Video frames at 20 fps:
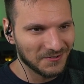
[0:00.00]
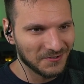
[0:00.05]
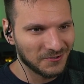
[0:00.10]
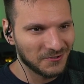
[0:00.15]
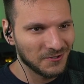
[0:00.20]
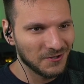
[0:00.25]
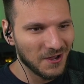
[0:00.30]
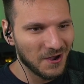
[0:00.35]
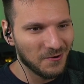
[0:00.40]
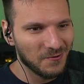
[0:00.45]

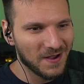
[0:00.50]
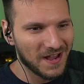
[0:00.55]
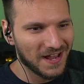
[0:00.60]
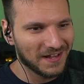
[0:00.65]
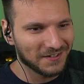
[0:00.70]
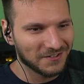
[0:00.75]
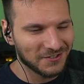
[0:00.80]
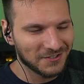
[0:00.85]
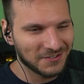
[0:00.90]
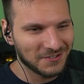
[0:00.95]
There's no
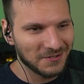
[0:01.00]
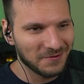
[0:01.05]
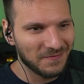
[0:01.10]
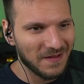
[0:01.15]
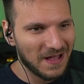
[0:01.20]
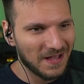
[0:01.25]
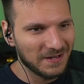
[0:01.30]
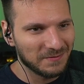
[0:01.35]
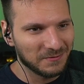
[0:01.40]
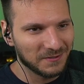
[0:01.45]
way. She's too
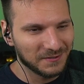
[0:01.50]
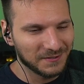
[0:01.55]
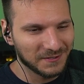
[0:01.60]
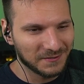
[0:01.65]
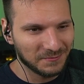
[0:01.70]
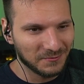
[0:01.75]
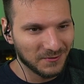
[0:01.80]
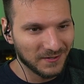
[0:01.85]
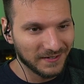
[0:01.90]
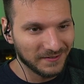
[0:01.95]
valuable at
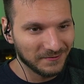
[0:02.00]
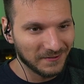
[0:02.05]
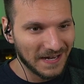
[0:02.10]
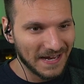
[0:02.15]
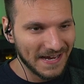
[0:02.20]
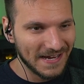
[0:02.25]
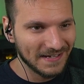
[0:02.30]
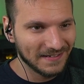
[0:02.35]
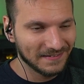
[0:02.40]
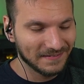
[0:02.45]
this point,
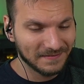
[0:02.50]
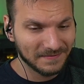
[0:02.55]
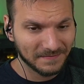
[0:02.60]
right?